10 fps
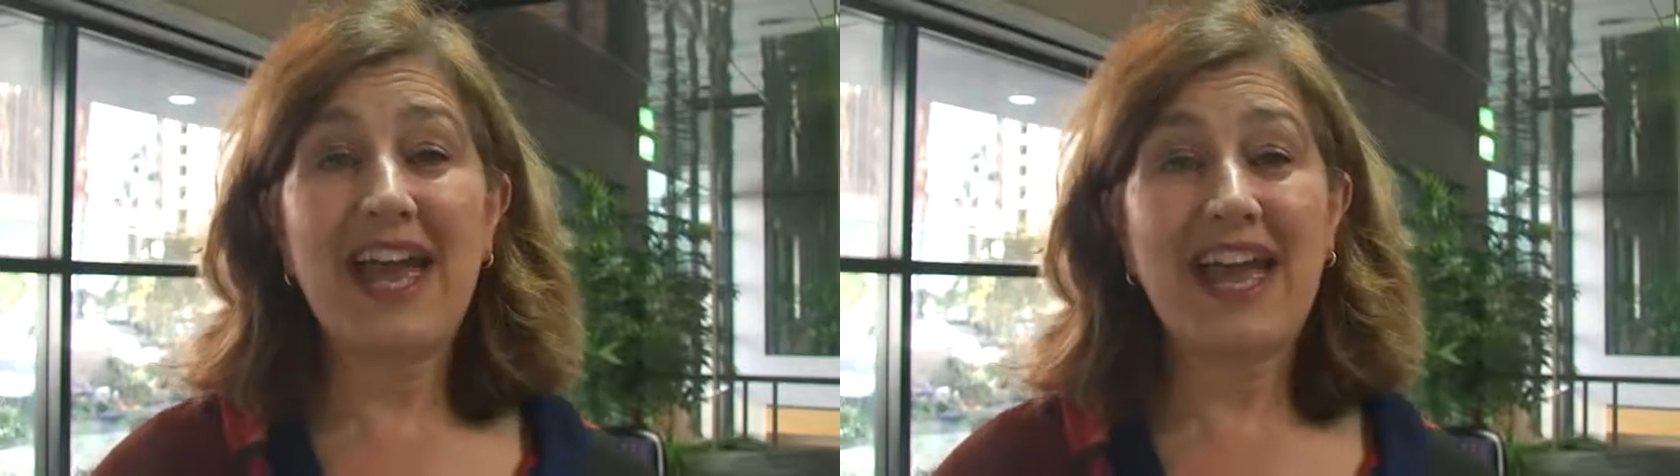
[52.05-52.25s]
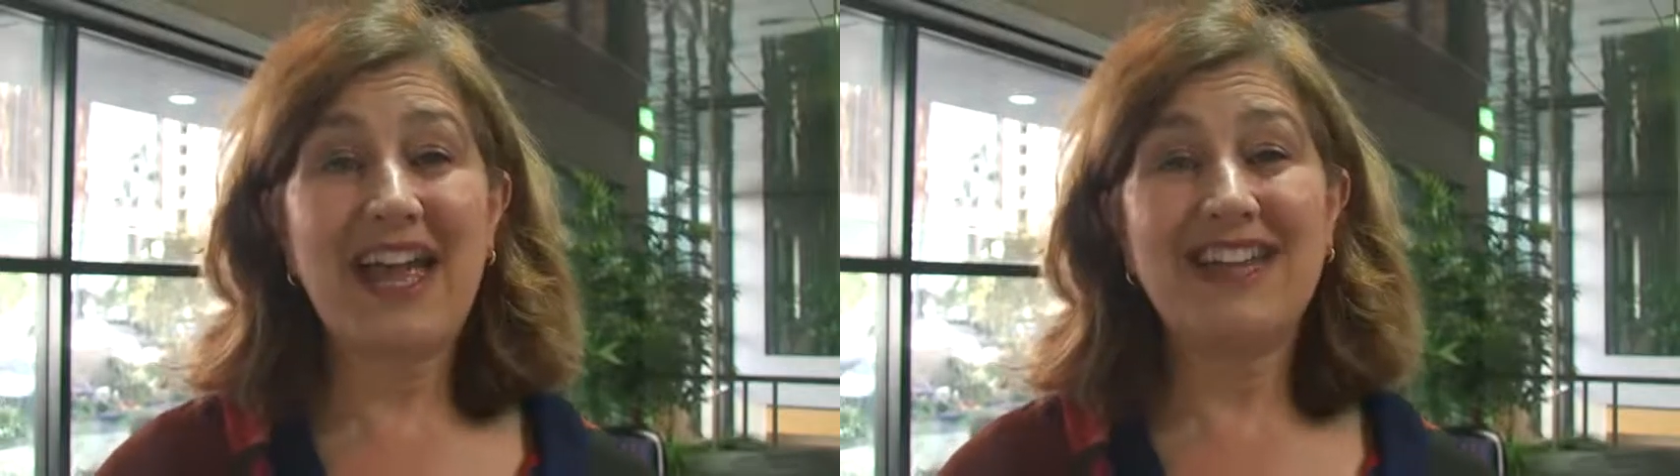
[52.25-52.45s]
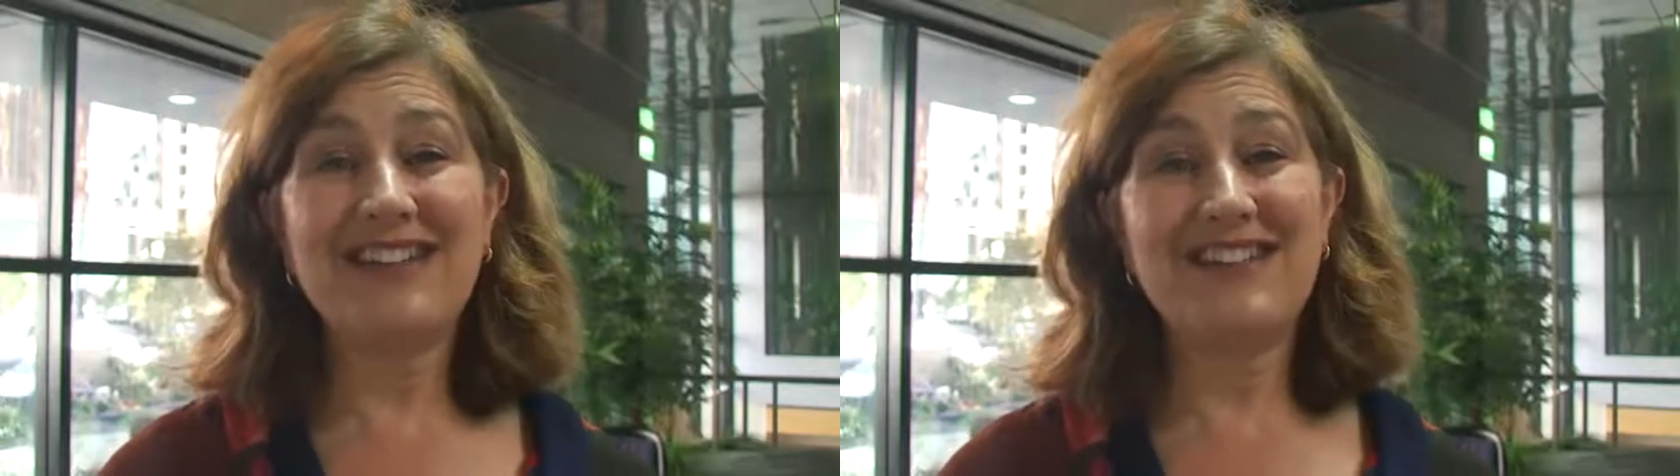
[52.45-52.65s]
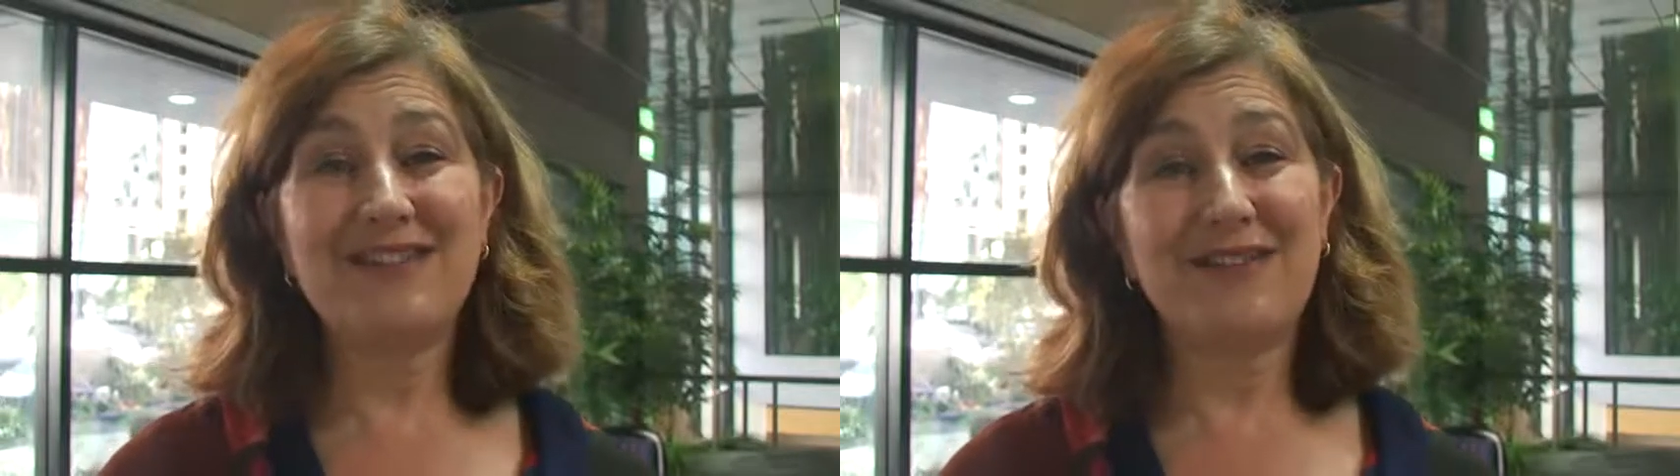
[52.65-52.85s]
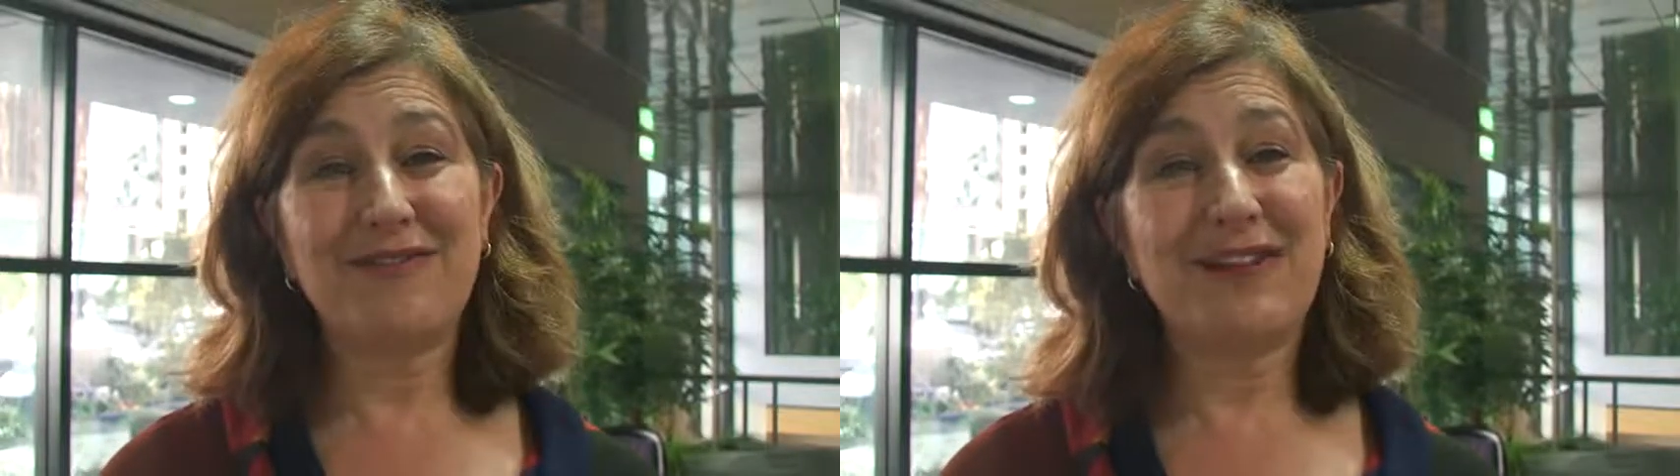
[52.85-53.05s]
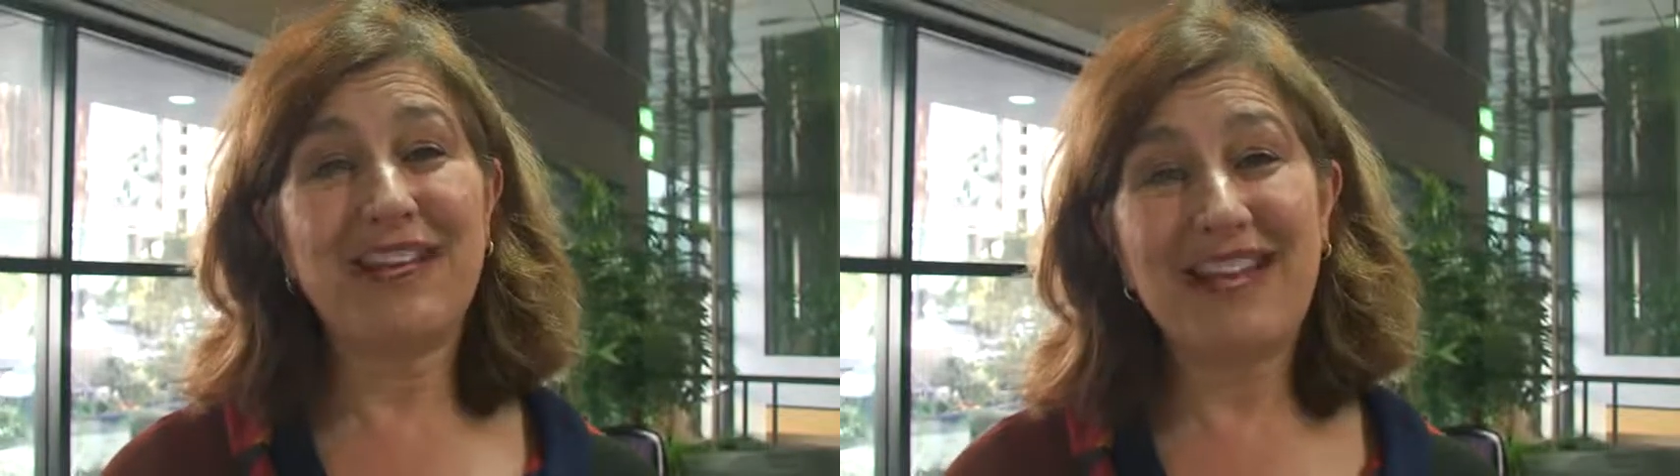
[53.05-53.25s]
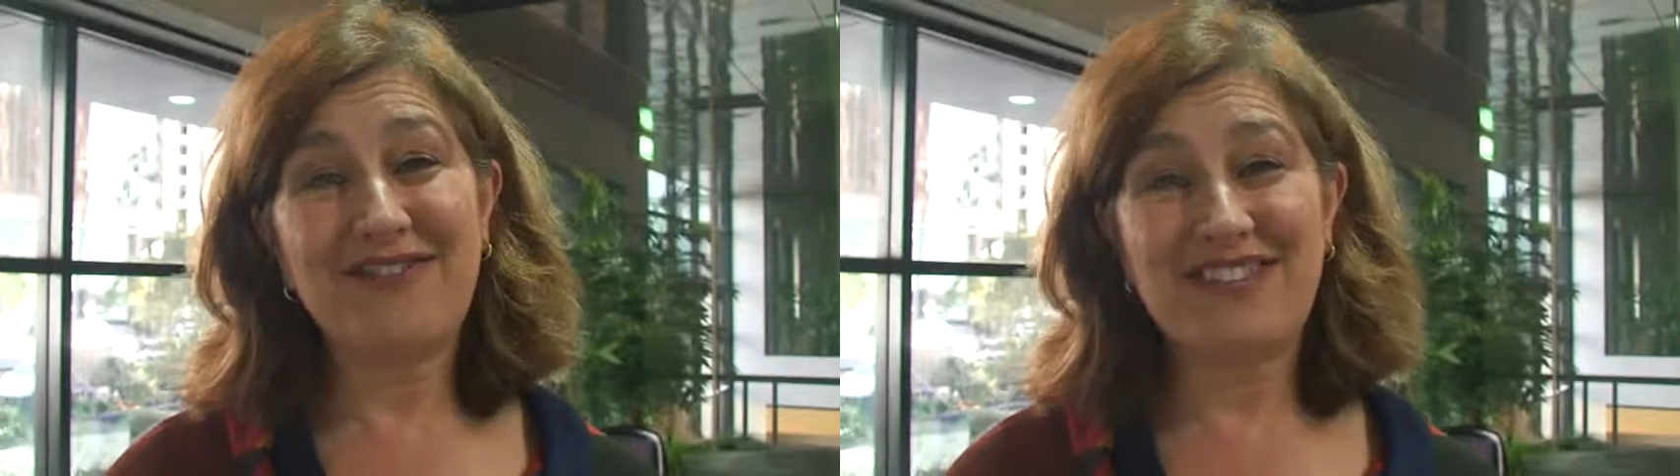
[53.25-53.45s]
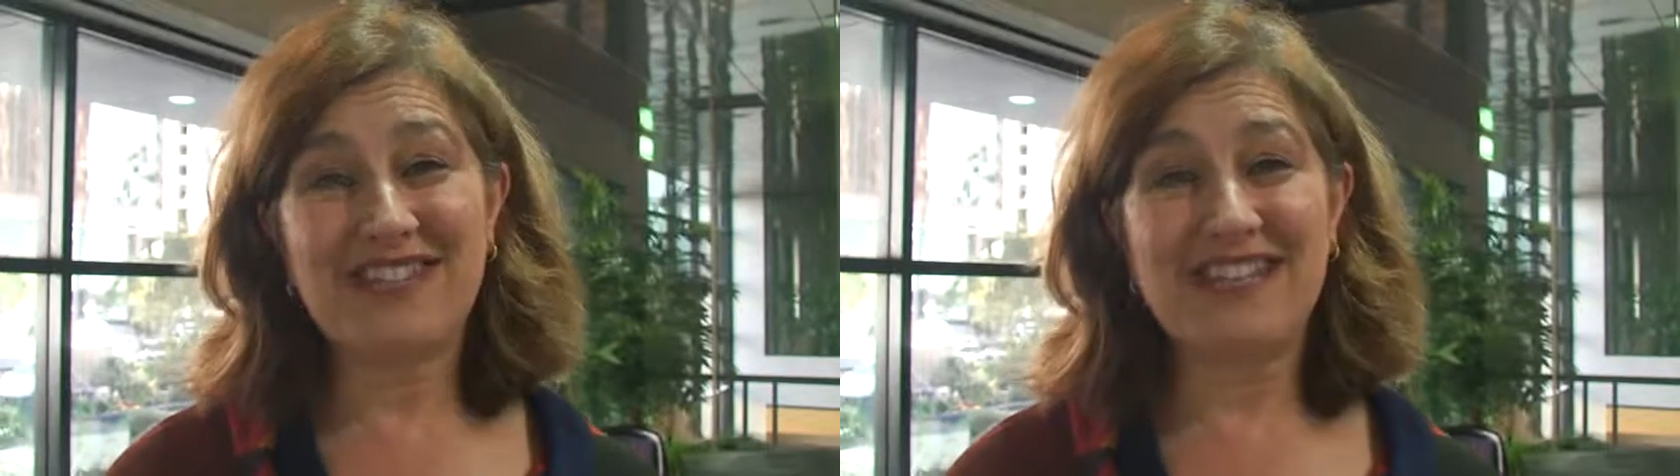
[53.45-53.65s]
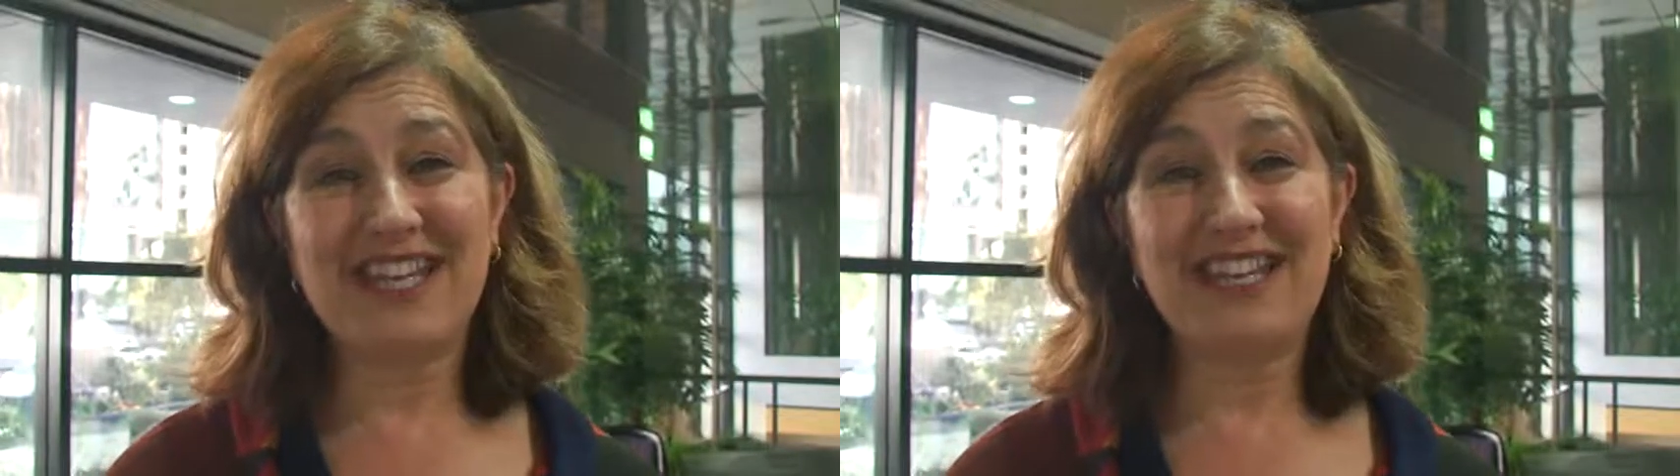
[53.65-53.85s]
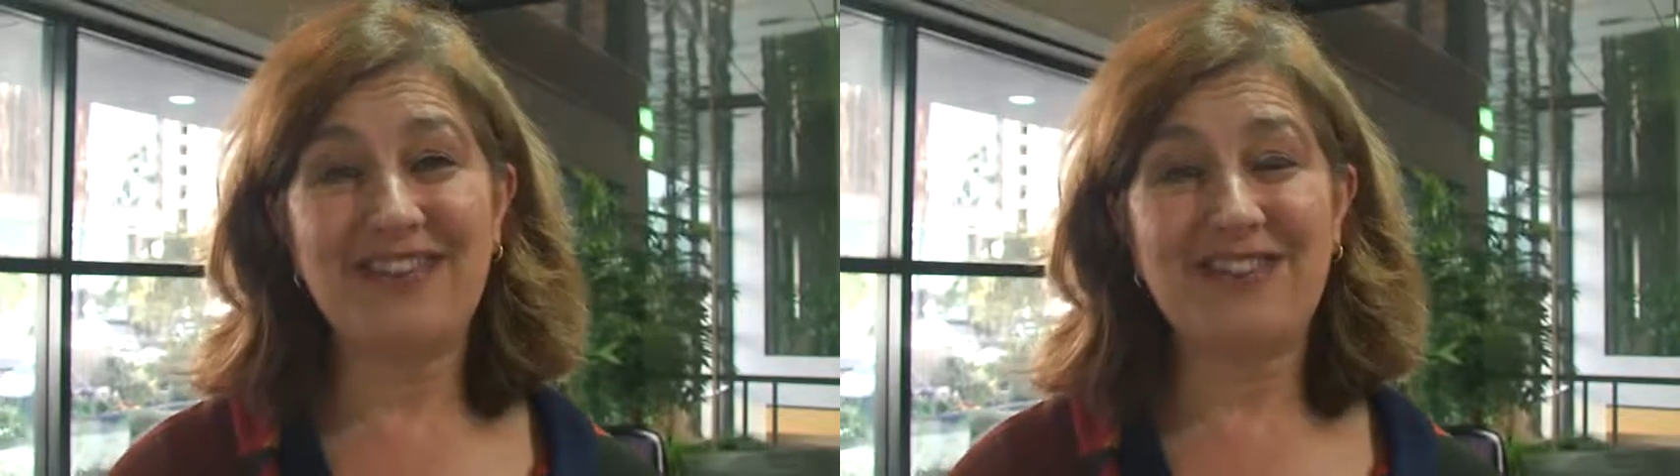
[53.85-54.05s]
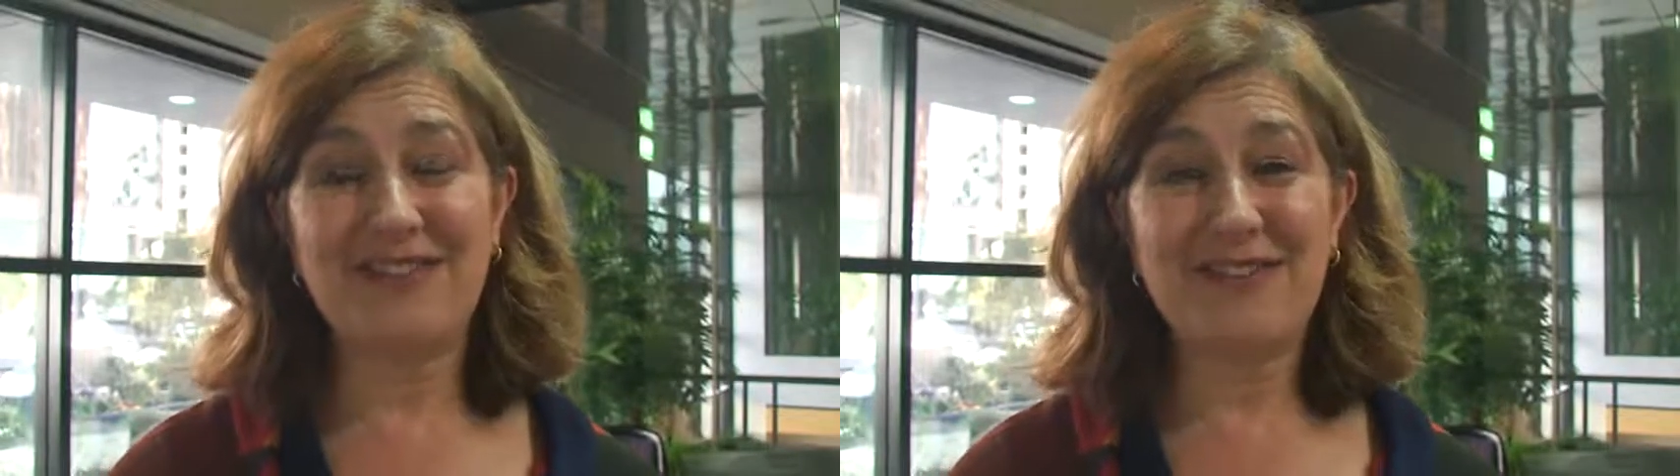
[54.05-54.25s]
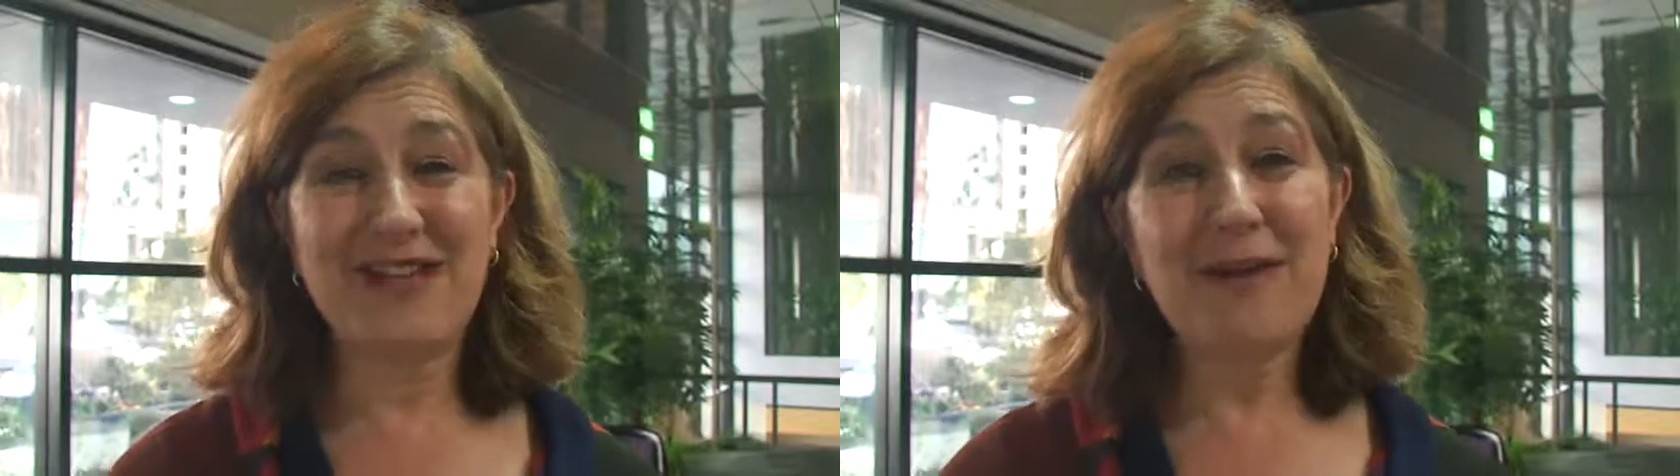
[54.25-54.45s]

and we'd love to see you.